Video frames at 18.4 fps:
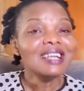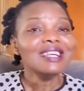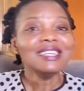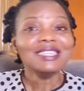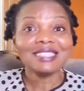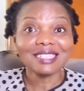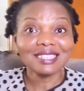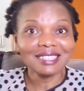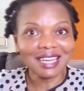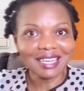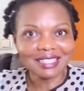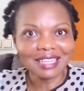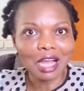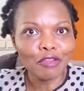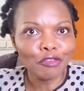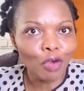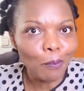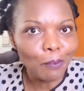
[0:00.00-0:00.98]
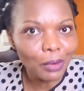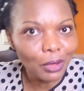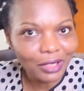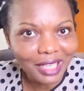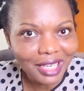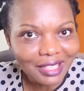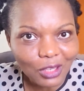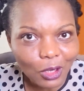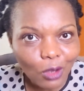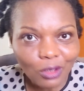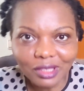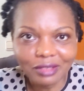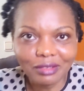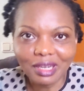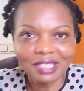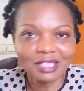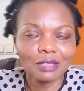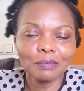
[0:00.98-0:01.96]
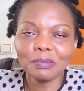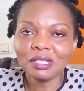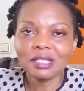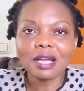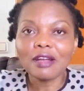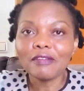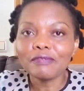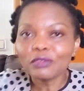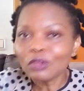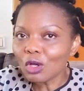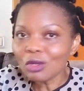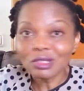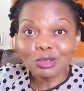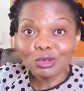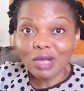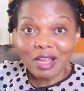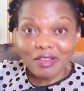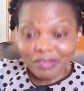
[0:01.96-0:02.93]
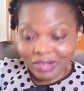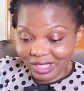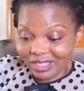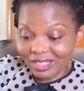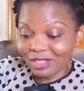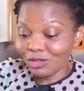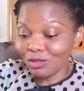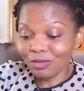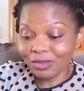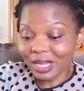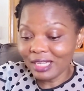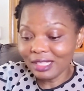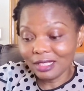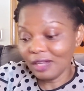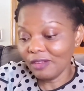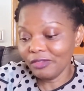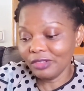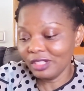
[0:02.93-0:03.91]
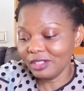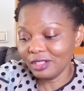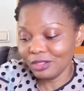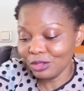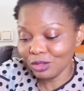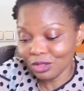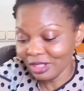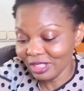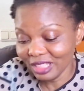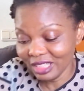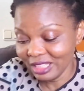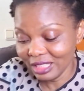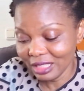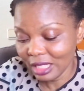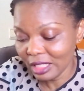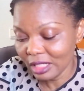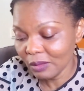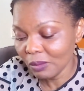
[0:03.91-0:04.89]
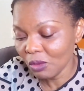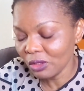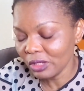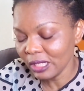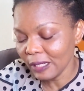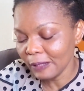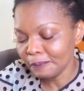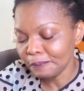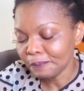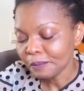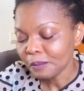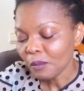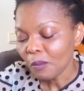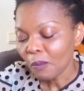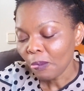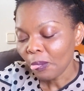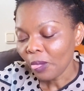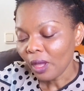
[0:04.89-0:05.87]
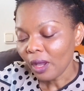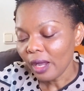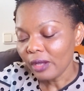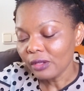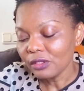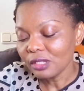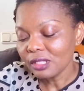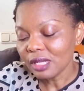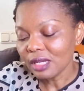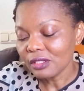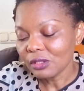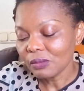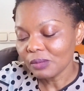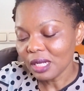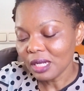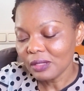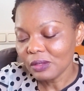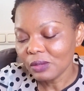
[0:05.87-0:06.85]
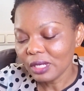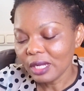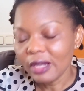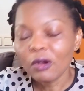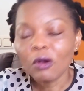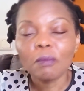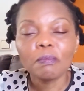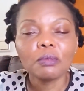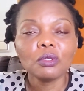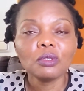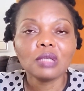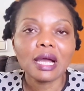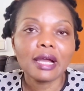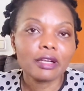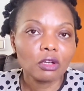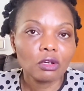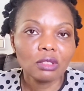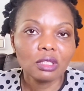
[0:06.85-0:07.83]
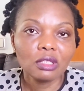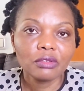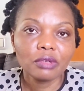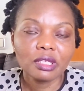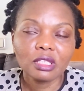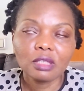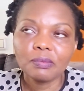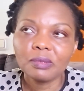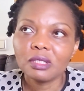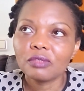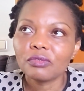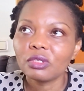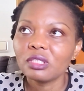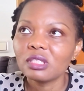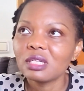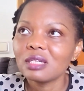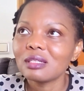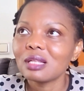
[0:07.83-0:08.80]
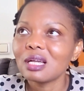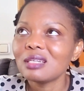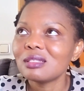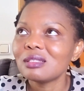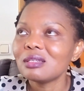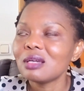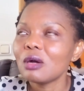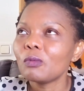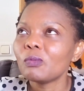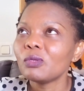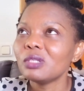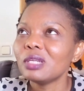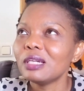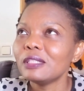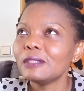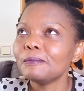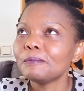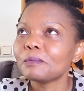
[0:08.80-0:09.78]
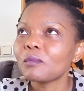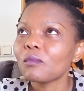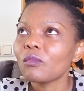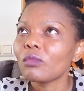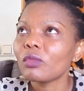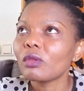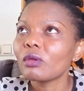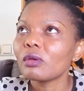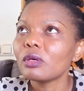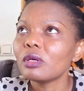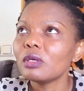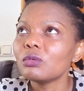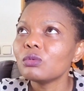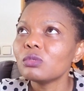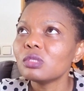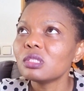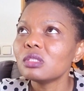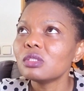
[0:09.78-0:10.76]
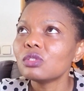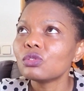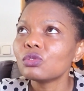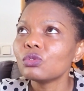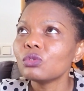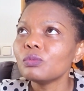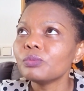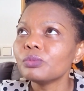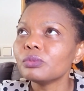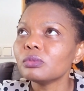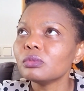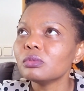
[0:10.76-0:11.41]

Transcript: Is it that I've uploaded all the recipes? I've taught you everything. You've learned everything. You don't need it anymore. Yeah. I understand. Sometimes when I upload iconic recipes, for instance, last year I uploaded egusi soup,